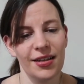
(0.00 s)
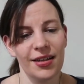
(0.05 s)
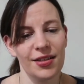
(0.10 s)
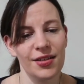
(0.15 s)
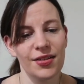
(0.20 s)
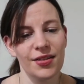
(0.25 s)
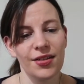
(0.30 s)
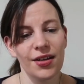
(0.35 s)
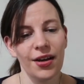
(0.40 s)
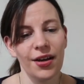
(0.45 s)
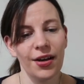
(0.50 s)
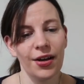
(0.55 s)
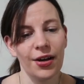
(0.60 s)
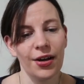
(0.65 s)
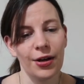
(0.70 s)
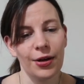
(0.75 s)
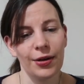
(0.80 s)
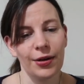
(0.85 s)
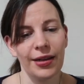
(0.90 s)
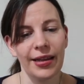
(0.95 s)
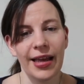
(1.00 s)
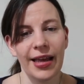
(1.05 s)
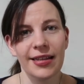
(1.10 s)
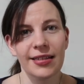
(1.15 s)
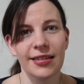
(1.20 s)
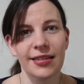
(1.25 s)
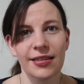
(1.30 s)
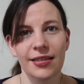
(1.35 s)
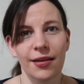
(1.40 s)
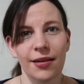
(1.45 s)
So
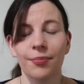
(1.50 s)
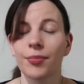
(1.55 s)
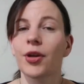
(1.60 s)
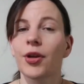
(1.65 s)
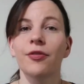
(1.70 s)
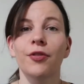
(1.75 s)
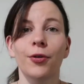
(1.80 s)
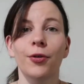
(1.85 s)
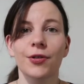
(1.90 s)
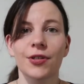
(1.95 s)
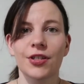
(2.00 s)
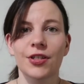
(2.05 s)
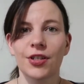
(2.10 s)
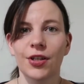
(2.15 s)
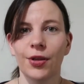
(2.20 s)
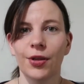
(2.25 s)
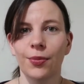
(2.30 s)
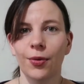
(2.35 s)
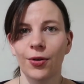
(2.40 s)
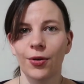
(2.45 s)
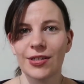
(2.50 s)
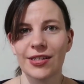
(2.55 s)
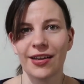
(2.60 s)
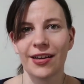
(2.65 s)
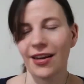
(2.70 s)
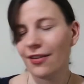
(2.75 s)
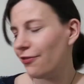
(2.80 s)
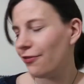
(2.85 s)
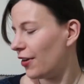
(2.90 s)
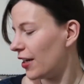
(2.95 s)
let's move on to what I
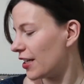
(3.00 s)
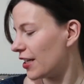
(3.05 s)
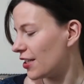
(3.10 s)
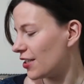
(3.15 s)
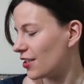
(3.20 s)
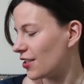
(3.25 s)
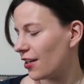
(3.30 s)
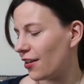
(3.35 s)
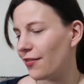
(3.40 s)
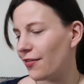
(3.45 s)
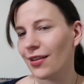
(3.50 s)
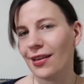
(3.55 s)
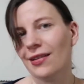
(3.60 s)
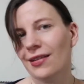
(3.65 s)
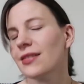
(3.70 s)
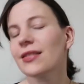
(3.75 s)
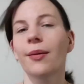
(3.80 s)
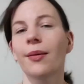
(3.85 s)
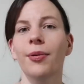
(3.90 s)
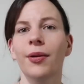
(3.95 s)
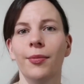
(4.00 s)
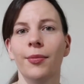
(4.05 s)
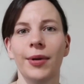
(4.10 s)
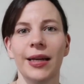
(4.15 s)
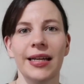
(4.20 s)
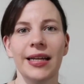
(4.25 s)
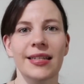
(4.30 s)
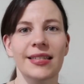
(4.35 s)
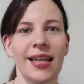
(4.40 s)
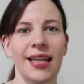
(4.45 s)
have finished over the last couple of
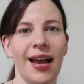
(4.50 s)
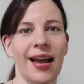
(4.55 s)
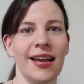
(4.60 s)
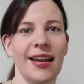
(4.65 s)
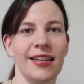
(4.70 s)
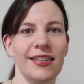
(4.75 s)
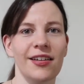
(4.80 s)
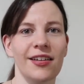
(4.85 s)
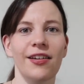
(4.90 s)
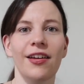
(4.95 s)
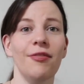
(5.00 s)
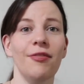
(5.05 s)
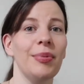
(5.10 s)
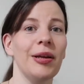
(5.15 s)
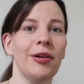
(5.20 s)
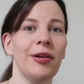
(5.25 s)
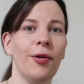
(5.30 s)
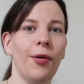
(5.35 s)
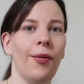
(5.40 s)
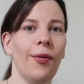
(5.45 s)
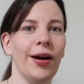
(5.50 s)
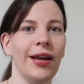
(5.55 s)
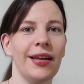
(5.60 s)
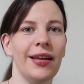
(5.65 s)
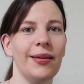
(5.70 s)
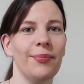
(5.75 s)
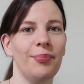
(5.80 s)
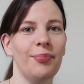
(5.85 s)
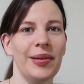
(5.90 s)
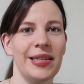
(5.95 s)
weeks, and I have been
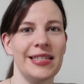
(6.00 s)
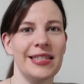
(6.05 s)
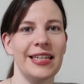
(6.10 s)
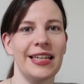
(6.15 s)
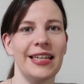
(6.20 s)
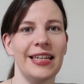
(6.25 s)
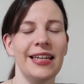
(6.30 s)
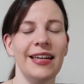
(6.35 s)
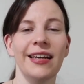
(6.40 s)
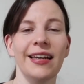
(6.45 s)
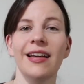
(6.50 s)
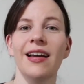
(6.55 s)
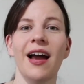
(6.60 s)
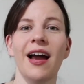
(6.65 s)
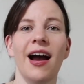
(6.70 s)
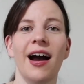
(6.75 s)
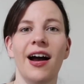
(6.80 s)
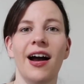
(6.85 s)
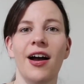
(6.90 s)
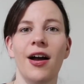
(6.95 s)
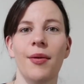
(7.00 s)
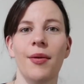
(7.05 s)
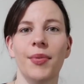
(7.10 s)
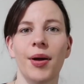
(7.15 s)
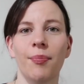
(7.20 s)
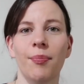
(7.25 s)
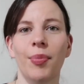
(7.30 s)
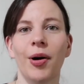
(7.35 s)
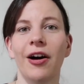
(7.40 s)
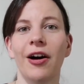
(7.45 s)
quite busy,
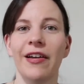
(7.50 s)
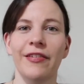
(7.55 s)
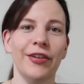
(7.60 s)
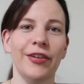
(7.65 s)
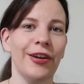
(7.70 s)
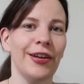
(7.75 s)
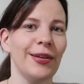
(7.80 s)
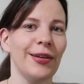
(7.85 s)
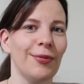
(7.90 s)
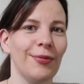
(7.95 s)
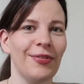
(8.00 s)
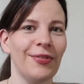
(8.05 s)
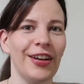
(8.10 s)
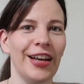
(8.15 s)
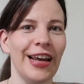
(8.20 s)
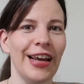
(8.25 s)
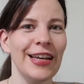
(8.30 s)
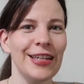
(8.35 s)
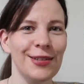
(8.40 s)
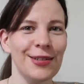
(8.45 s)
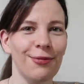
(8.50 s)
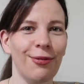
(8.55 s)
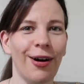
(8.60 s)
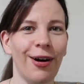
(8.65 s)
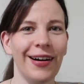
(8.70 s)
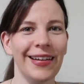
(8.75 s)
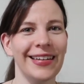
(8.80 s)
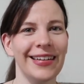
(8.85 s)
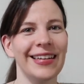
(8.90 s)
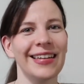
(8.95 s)
but I've only finished
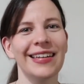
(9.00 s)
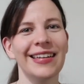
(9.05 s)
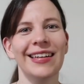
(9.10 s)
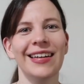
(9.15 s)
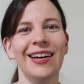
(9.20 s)
one